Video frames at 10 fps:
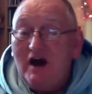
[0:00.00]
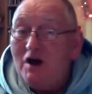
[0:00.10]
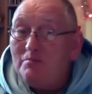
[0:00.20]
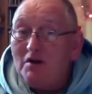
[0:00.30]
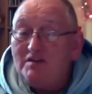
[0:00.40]

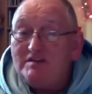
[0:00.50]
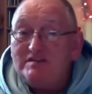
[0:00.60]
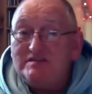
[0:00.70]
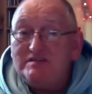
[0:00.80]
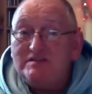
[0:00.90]
Our brothers
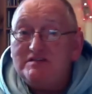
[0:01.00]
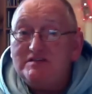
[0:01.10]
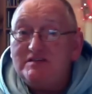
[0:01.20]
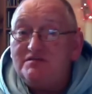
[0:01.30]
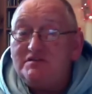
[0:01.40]
and
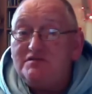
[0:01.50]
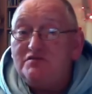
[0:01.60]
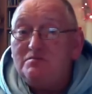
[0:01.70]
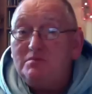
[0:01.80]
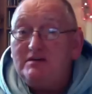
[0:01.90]
sisters have
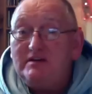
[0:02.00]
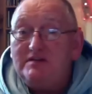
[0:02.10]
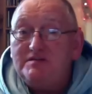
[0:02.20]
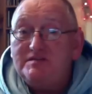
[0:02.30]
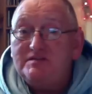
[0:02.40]
different
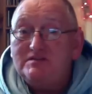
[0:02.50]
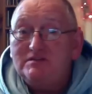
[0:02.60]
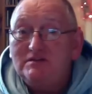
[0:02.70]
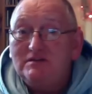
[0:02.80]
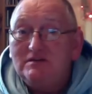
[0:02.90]
beliefs,
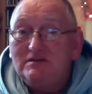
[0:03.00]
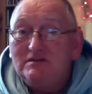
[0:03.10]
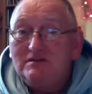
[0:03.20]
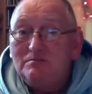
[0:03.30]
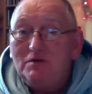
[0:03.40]

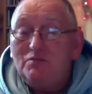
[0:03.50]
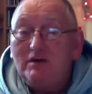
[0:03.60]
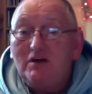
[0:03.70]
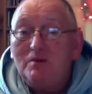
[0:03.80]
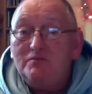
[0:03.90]
but we
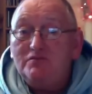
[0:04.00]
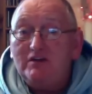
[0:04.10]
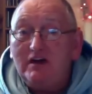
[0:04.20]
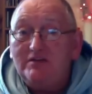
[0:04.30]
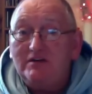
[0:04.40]
come
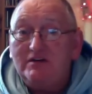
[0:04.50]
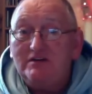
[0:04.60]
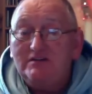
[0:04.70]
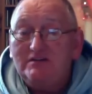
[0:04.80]
together